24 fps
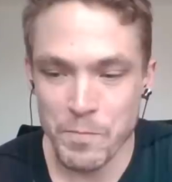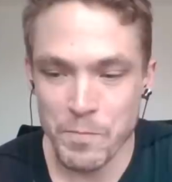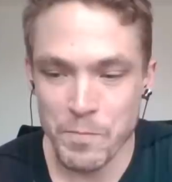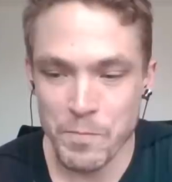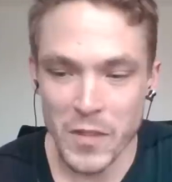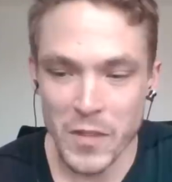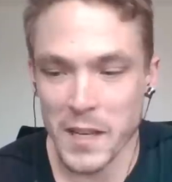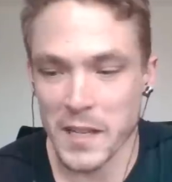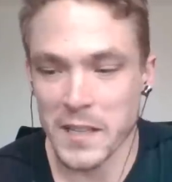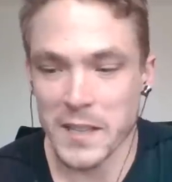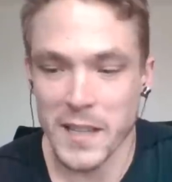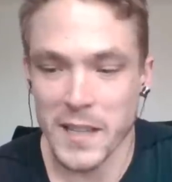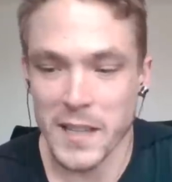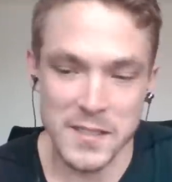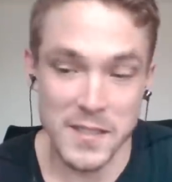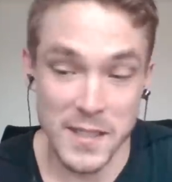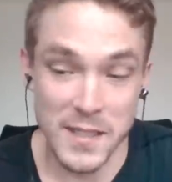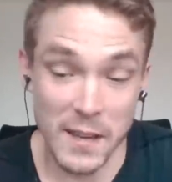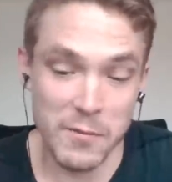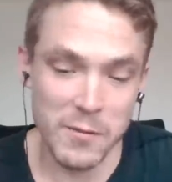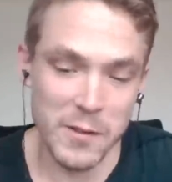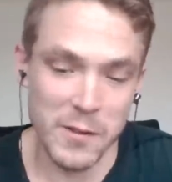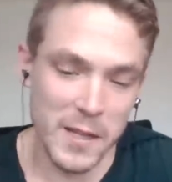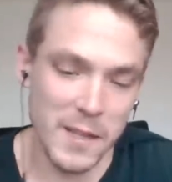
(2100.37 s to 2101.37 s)
like that's
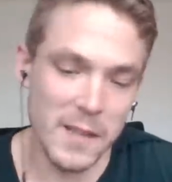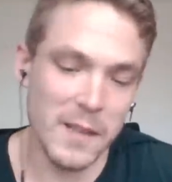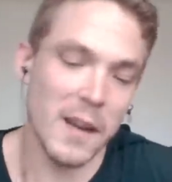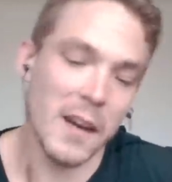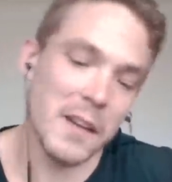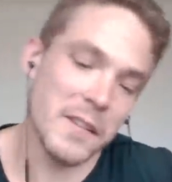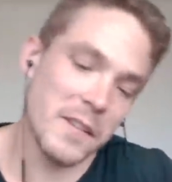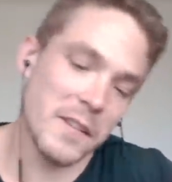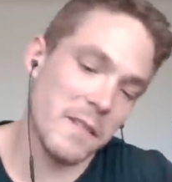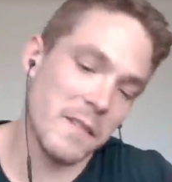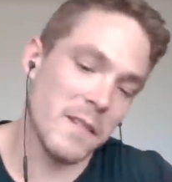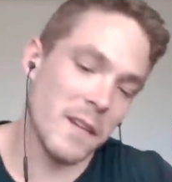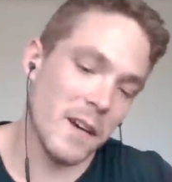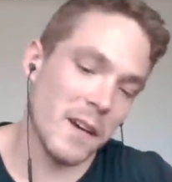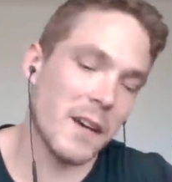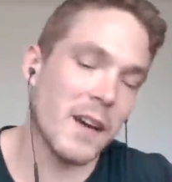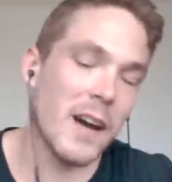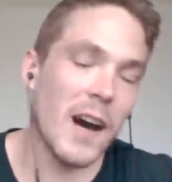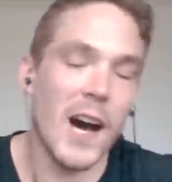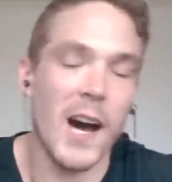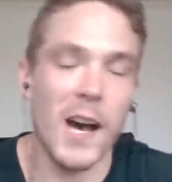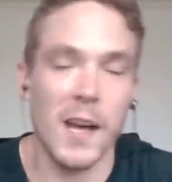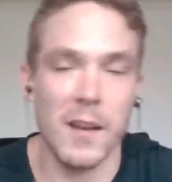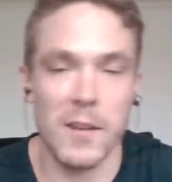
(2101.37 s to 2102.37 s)
definitely a, a
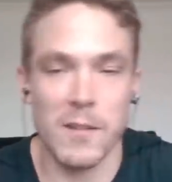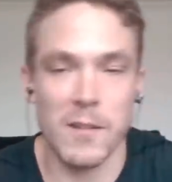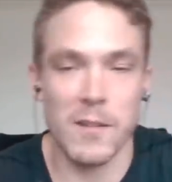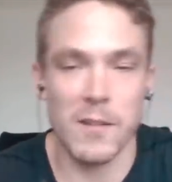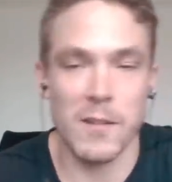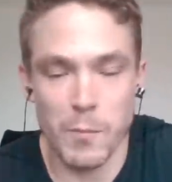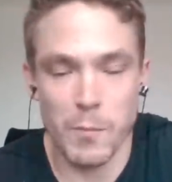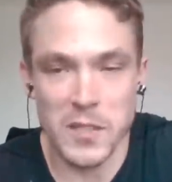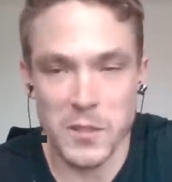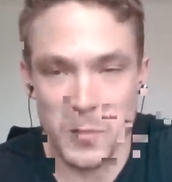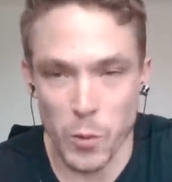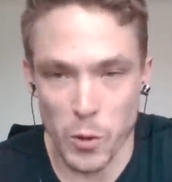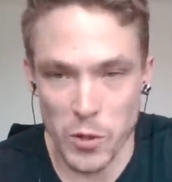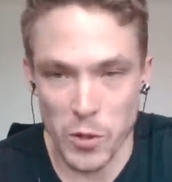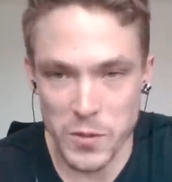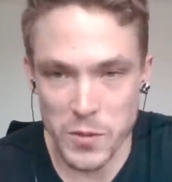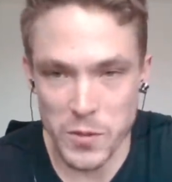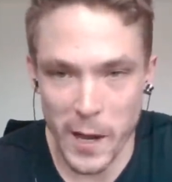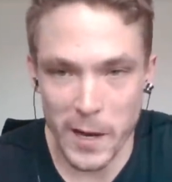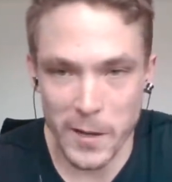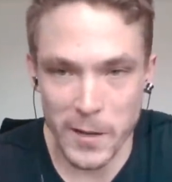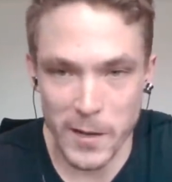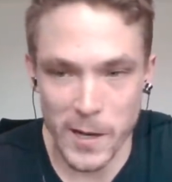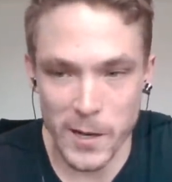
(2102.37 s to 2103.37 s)
con of my sports
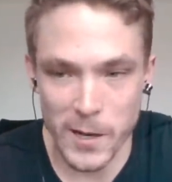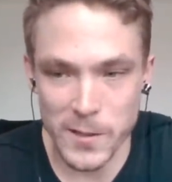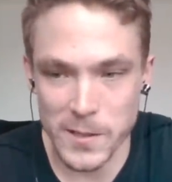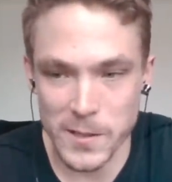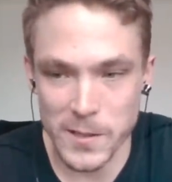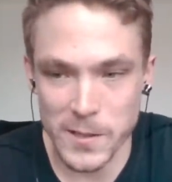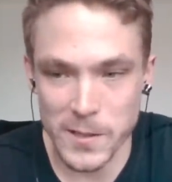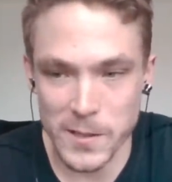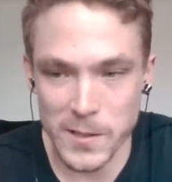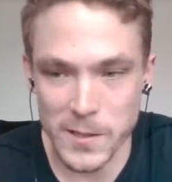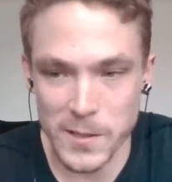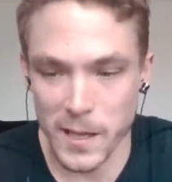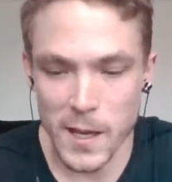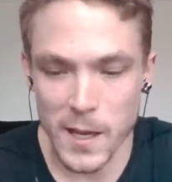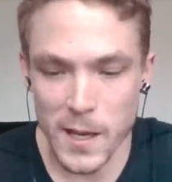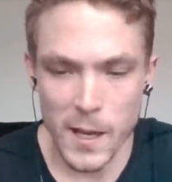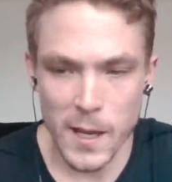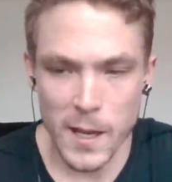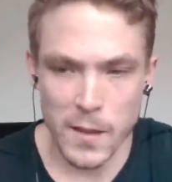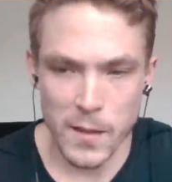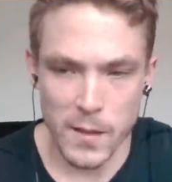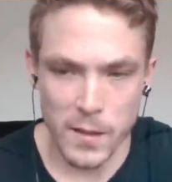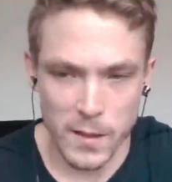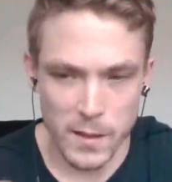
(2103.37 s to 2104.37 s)
background is like
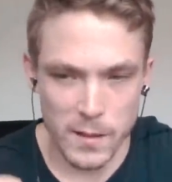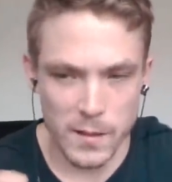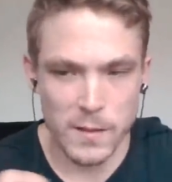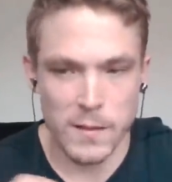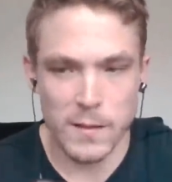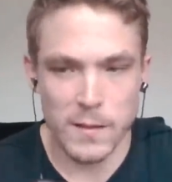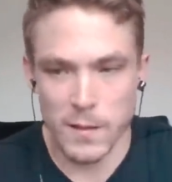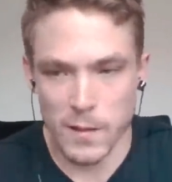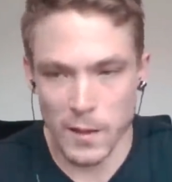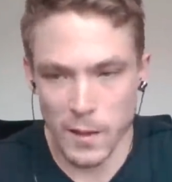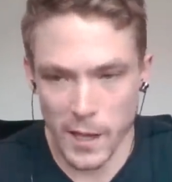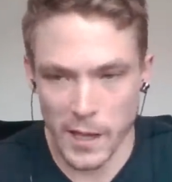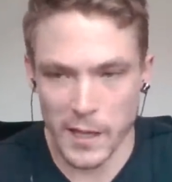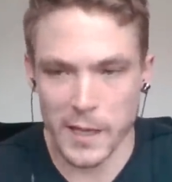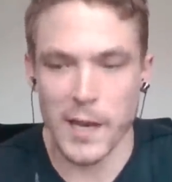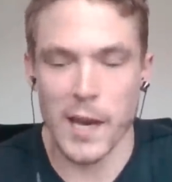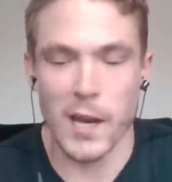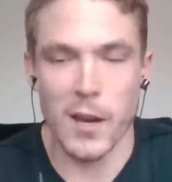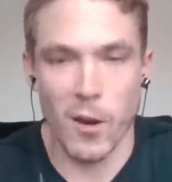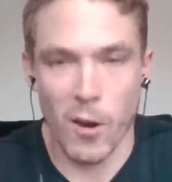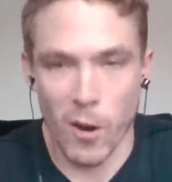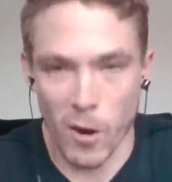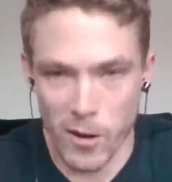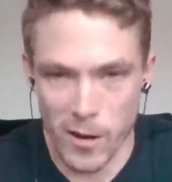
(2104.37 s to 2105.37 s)
the the like
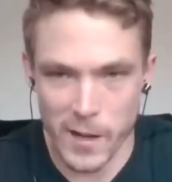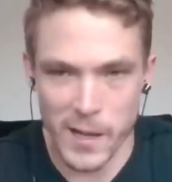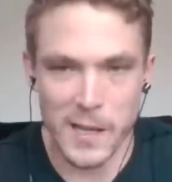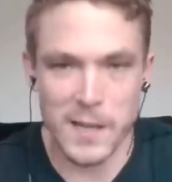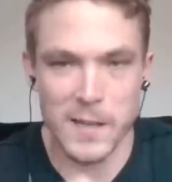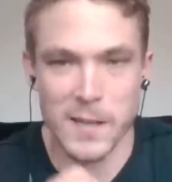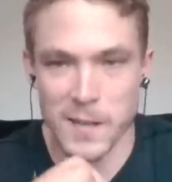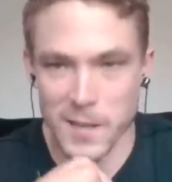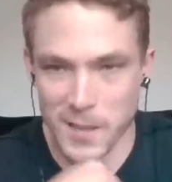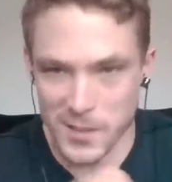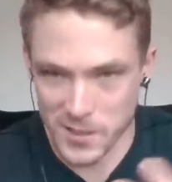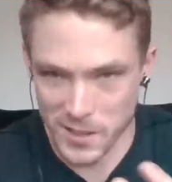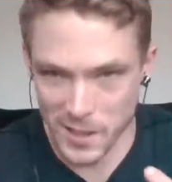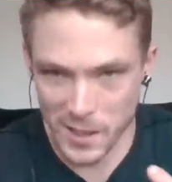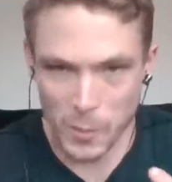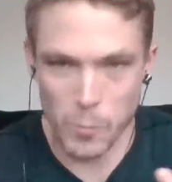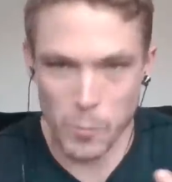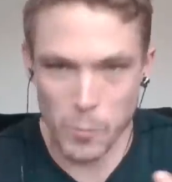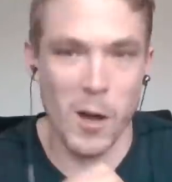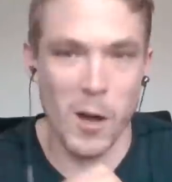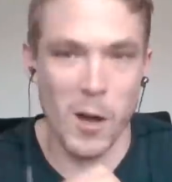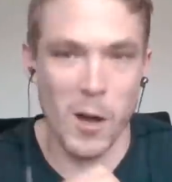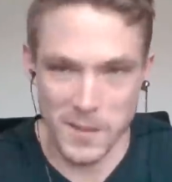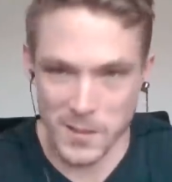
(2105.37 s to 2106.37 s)
kind of hard-headedness,
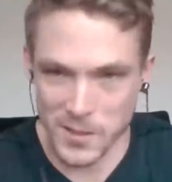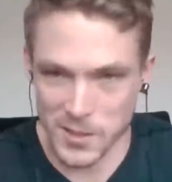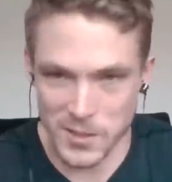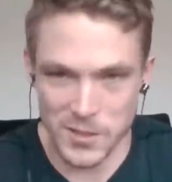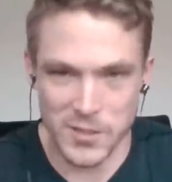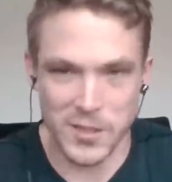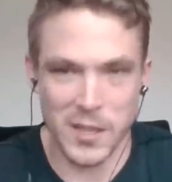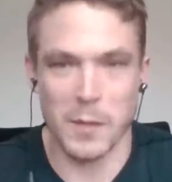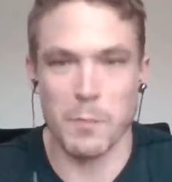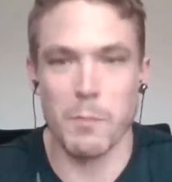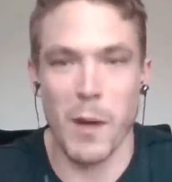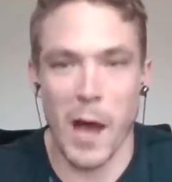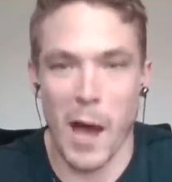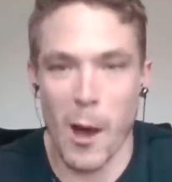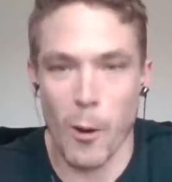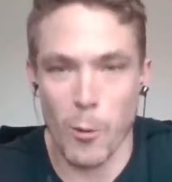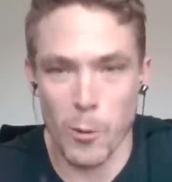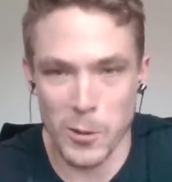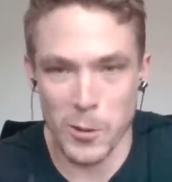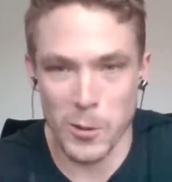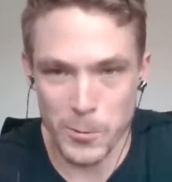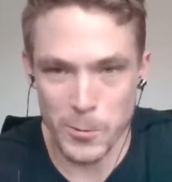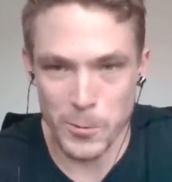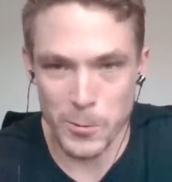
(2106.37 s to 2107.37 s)
like wanting to just like
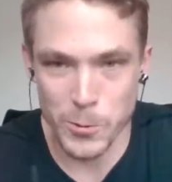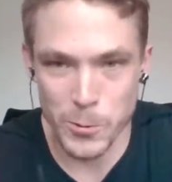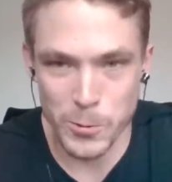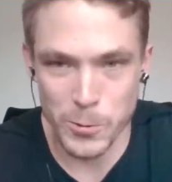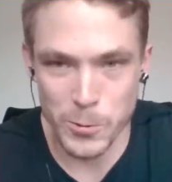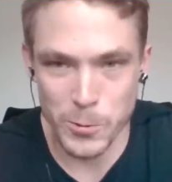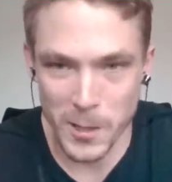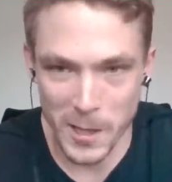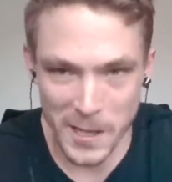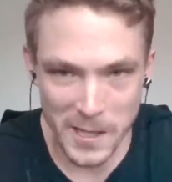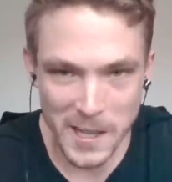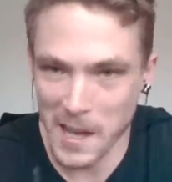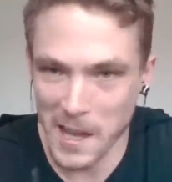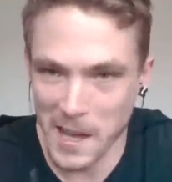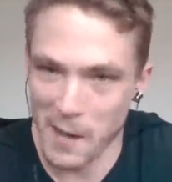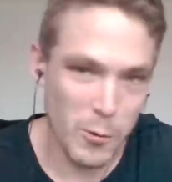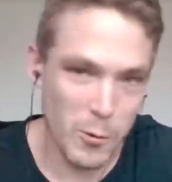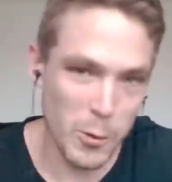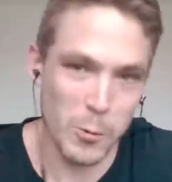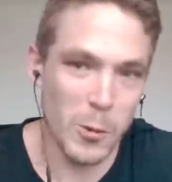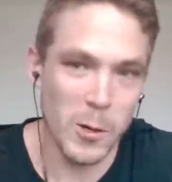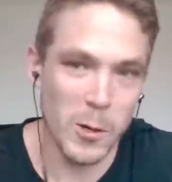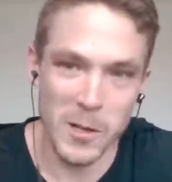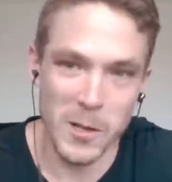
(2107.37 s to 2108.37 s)
power through like
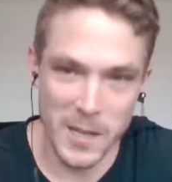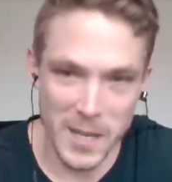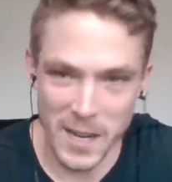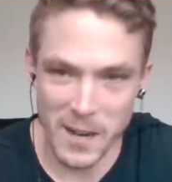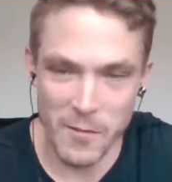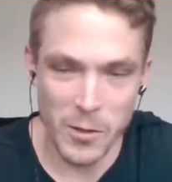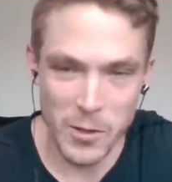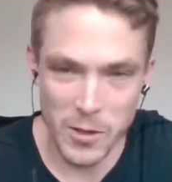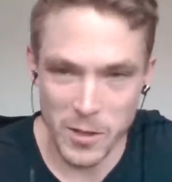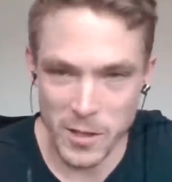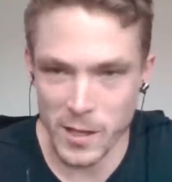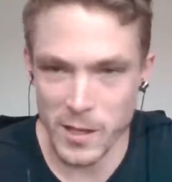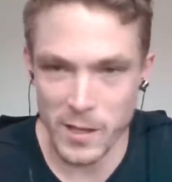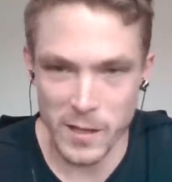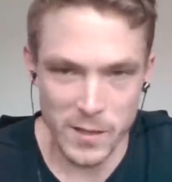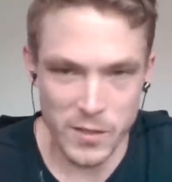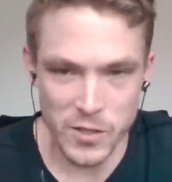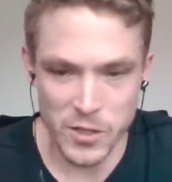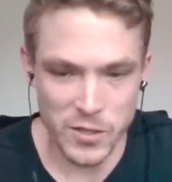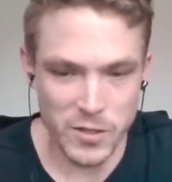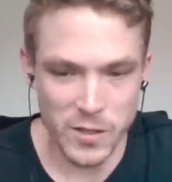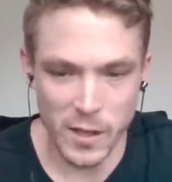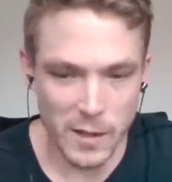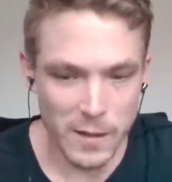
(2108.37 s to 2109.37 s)
everyone and everything, and
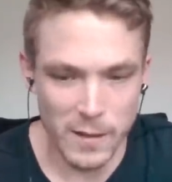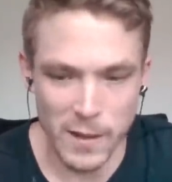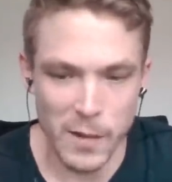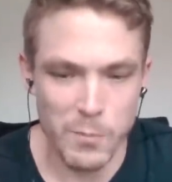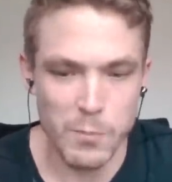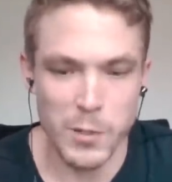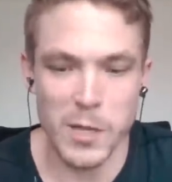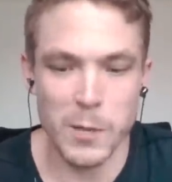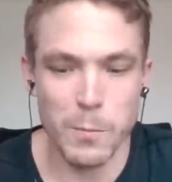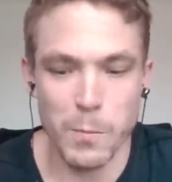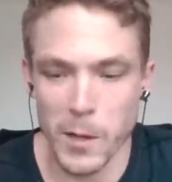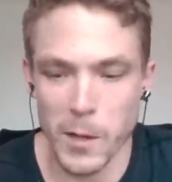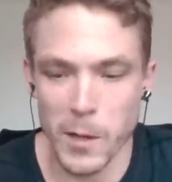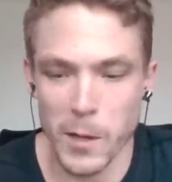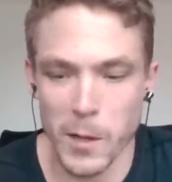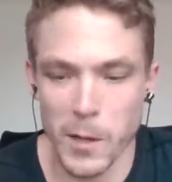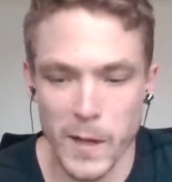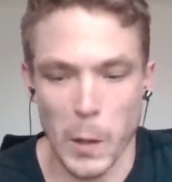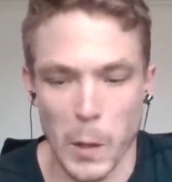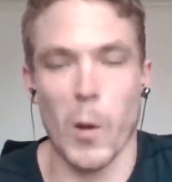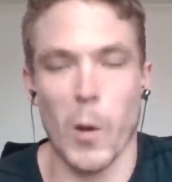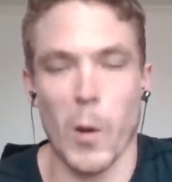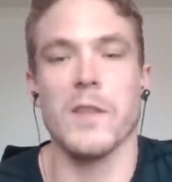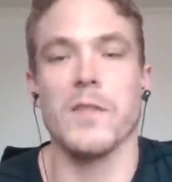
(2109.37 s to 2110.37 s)
it's just like led me to play
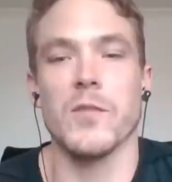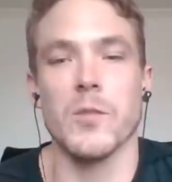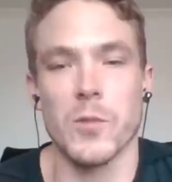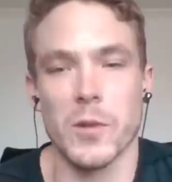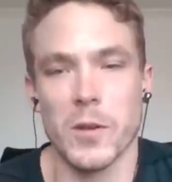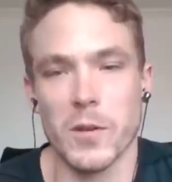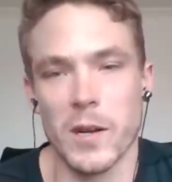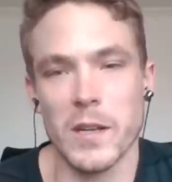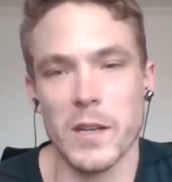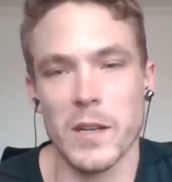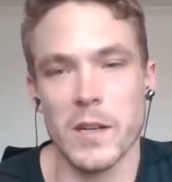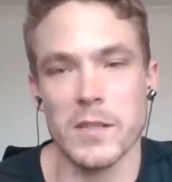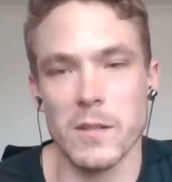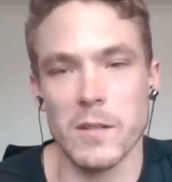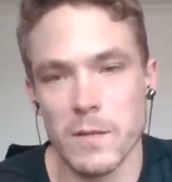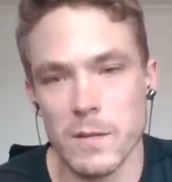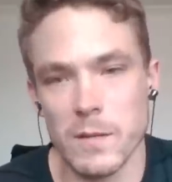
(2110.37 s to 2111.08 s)
like way too aggressive.